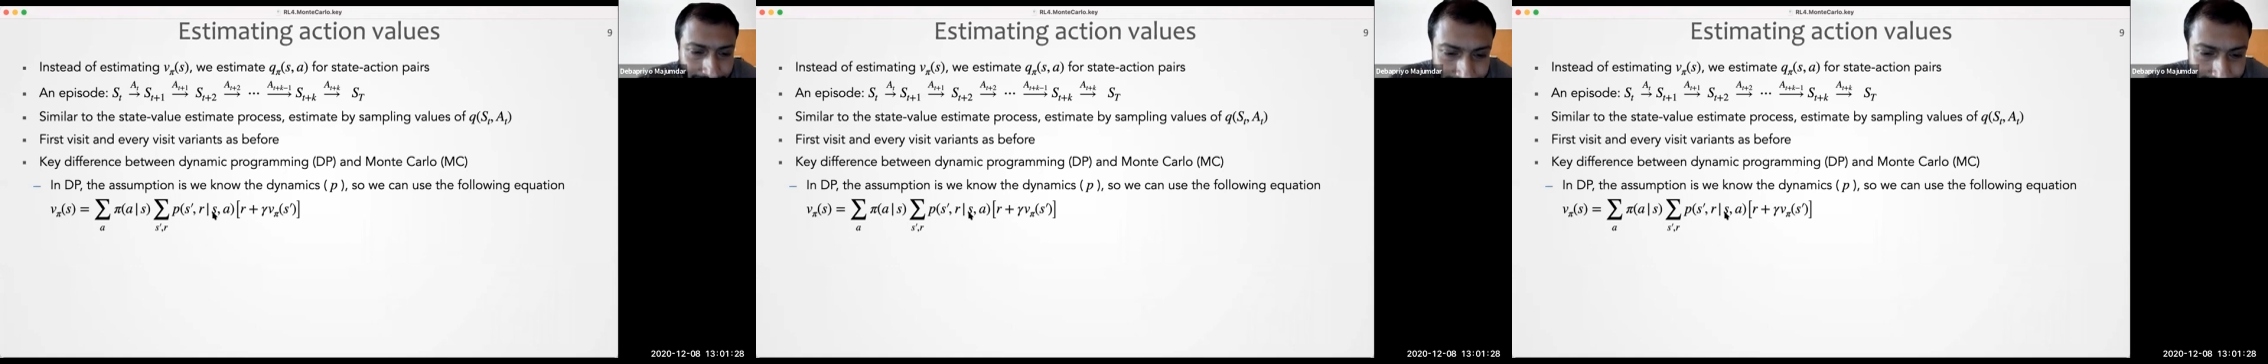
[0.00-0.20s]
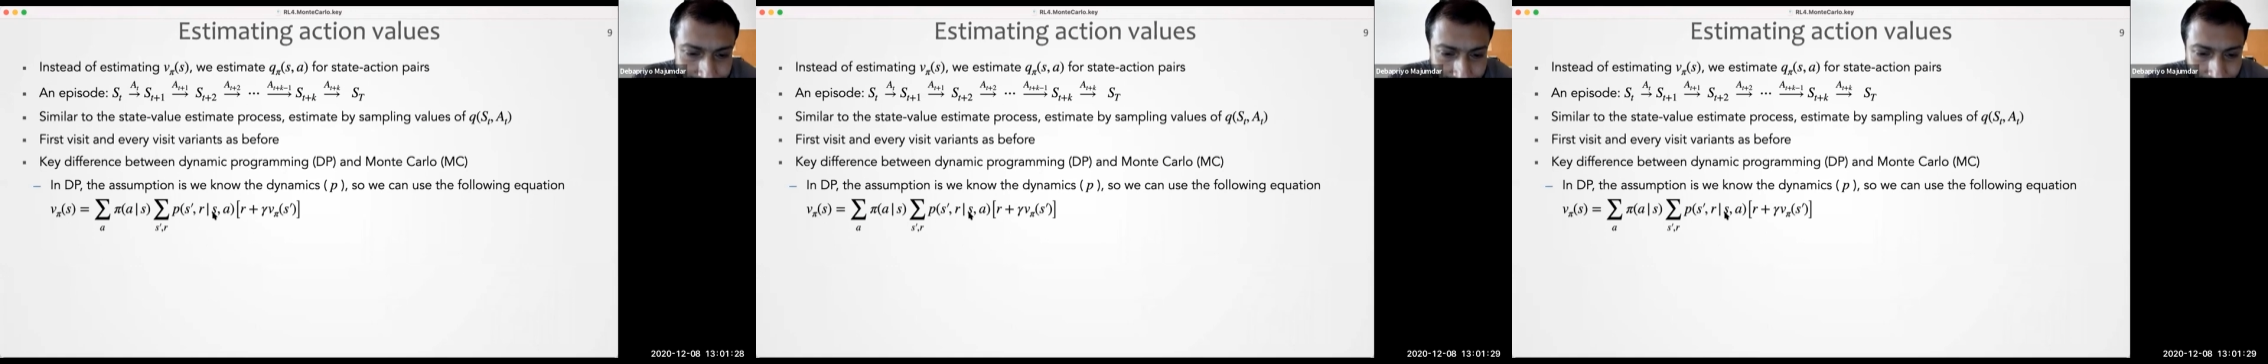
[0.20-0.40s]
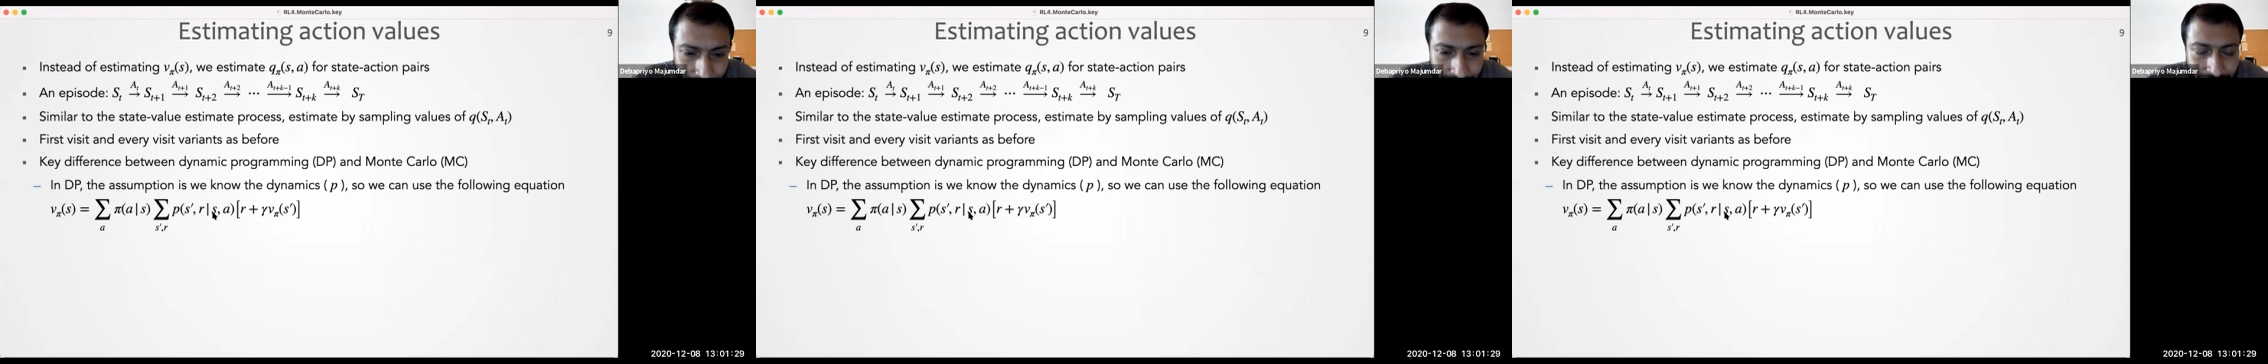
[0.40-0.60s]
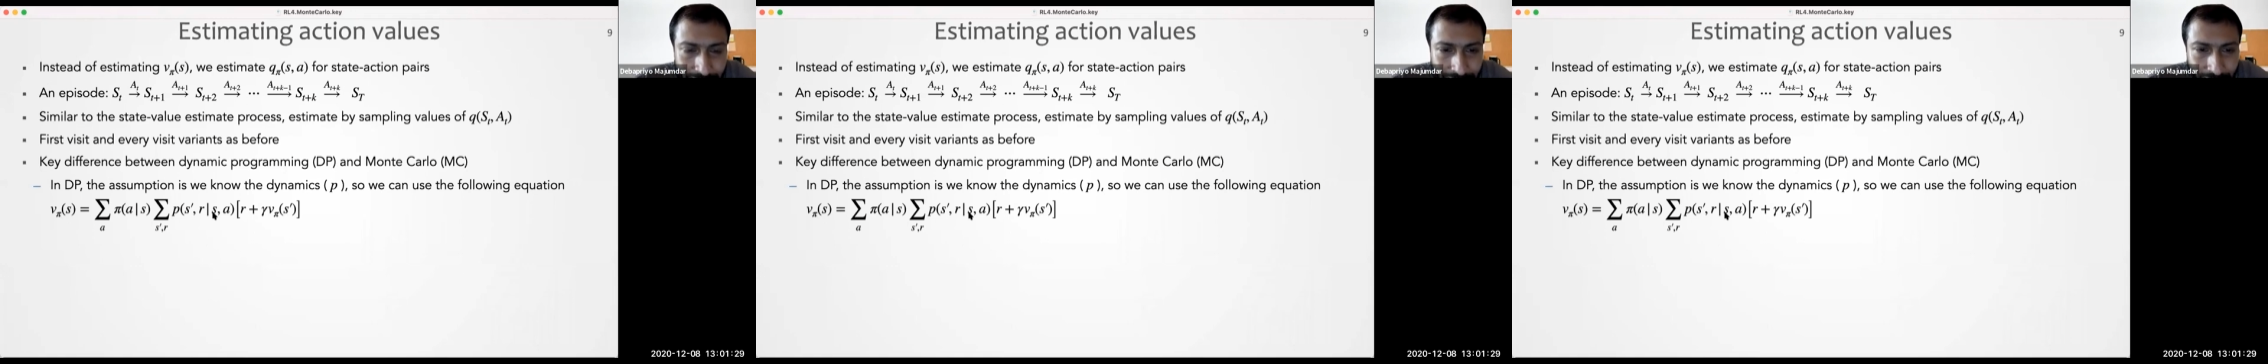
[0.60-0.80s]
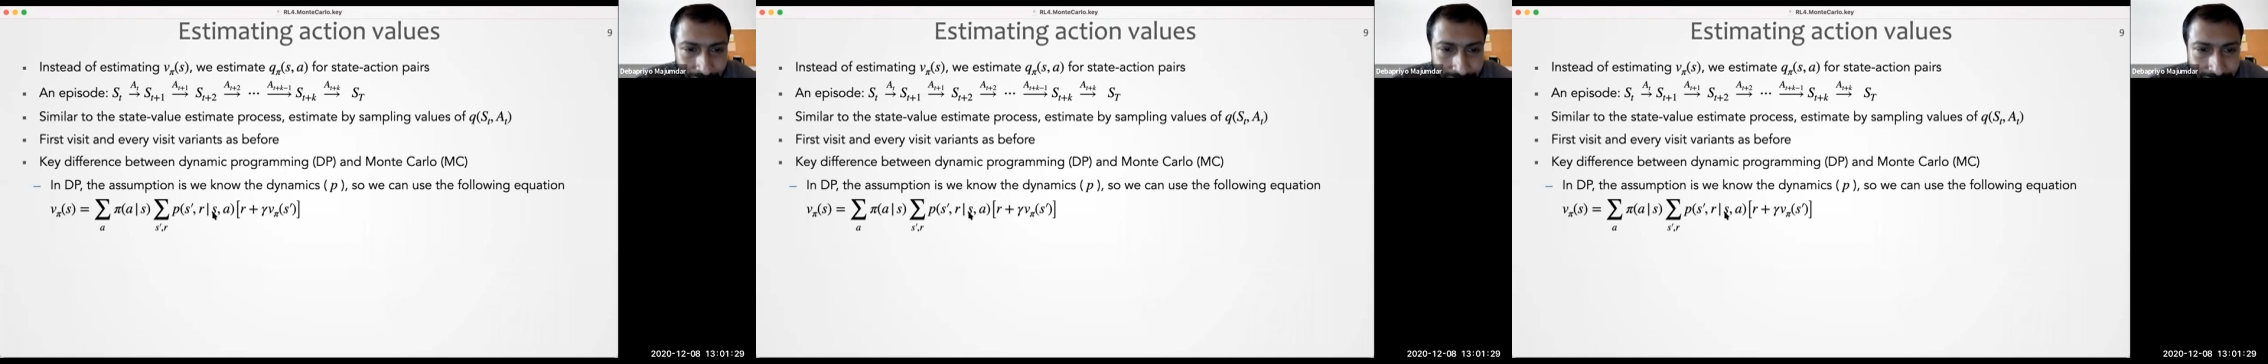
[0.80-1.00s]
S, I,
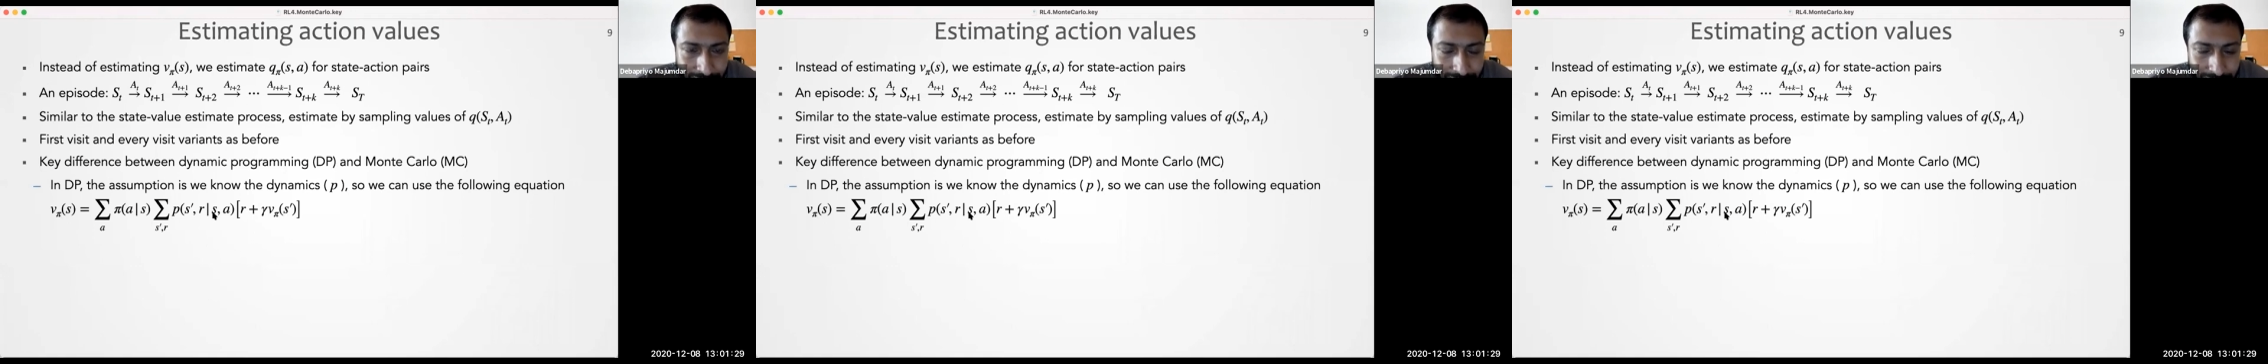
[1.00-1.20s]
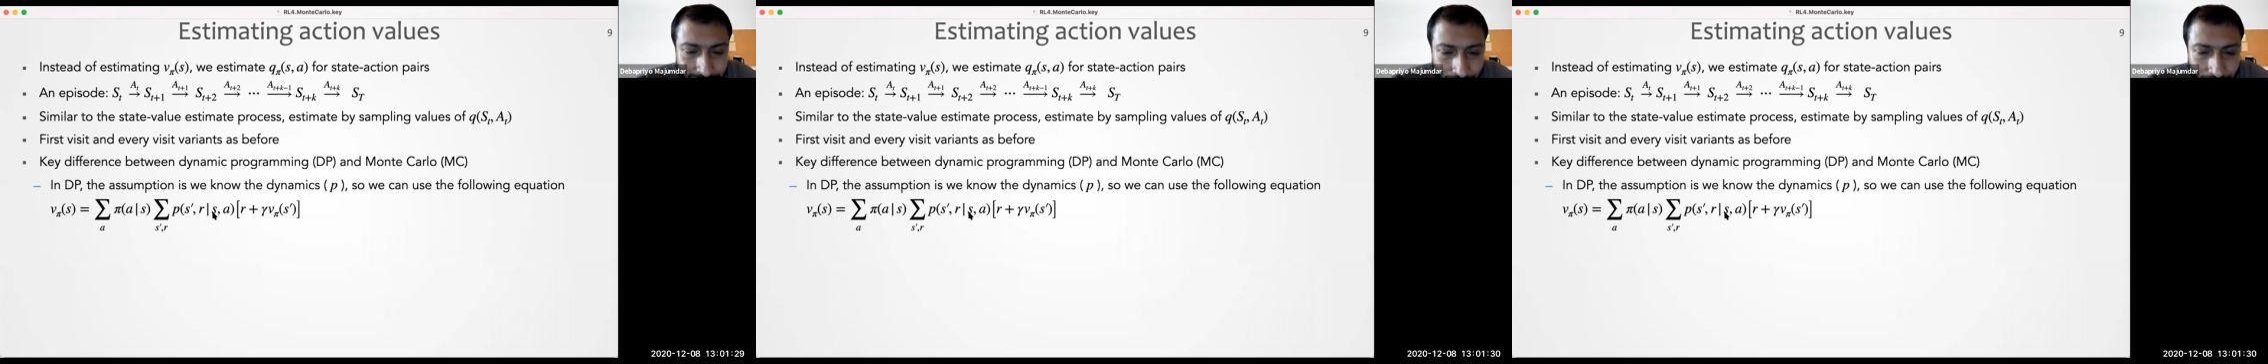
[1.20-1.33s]
I